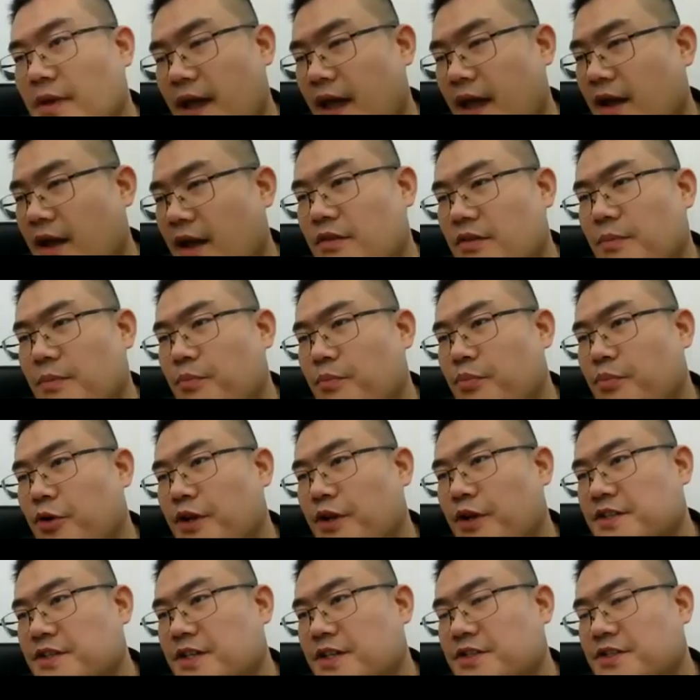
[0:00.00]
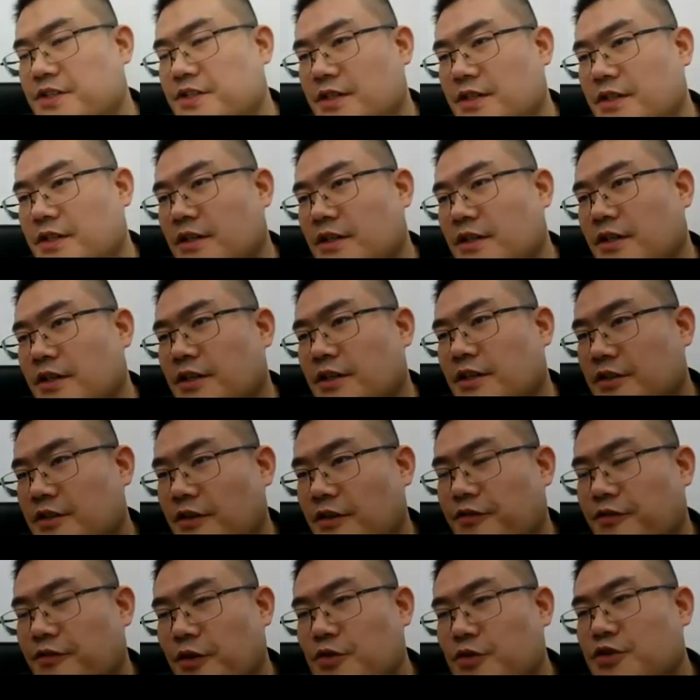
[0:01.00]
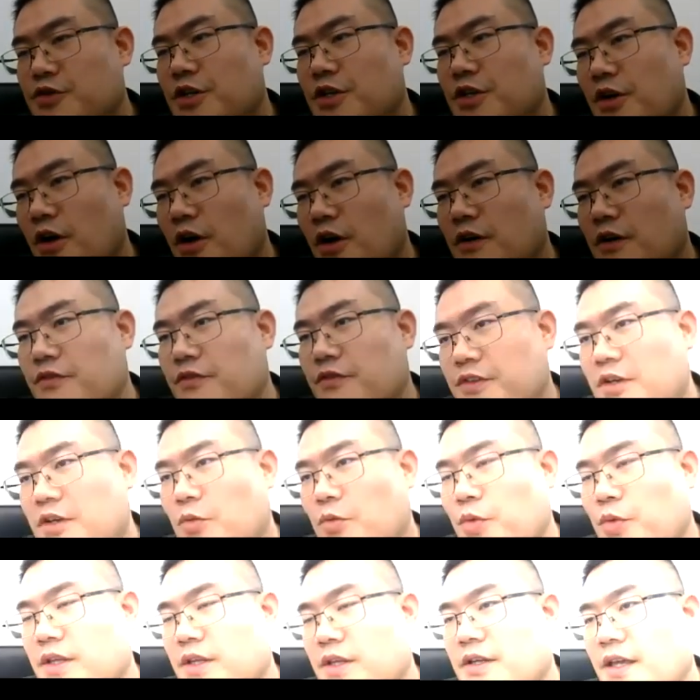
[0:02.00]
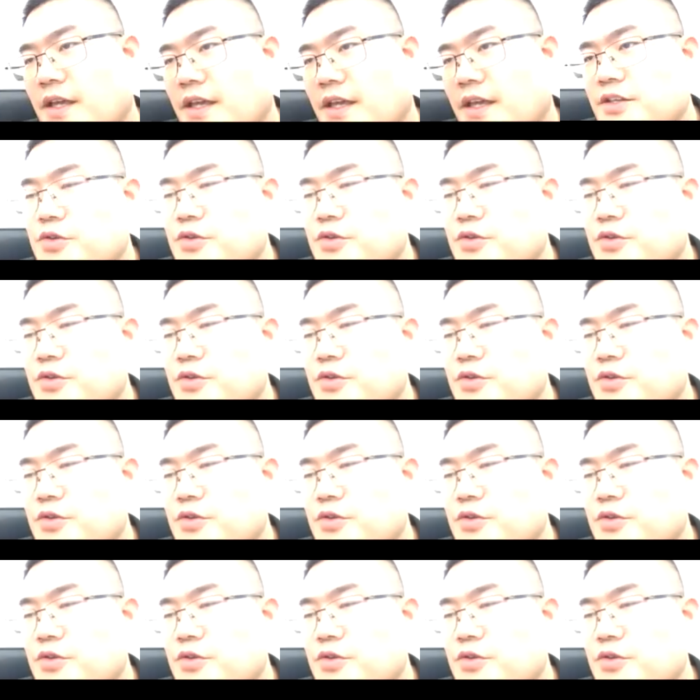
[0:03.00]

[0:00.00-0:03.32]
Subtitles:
ever predict the future of the wind in